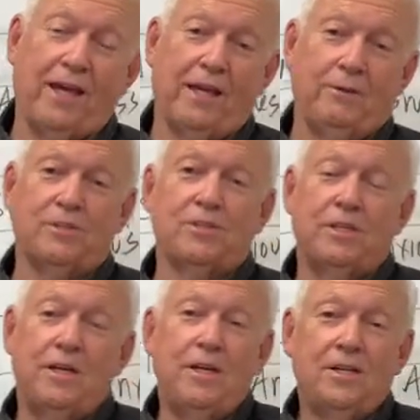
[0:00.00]
He was
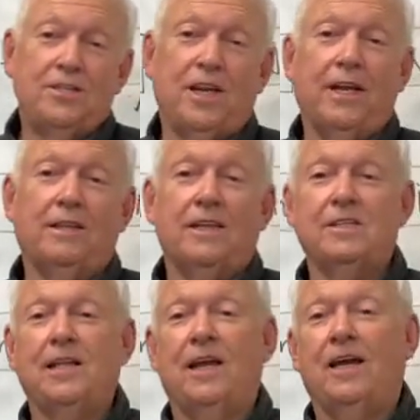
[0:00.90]
saying
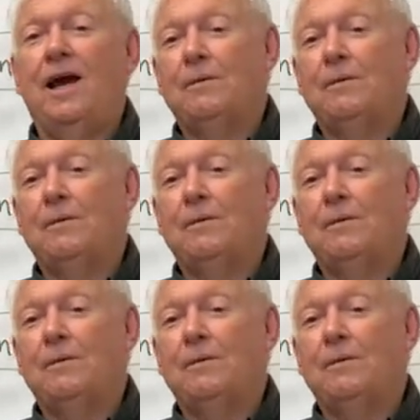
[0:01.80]
things like,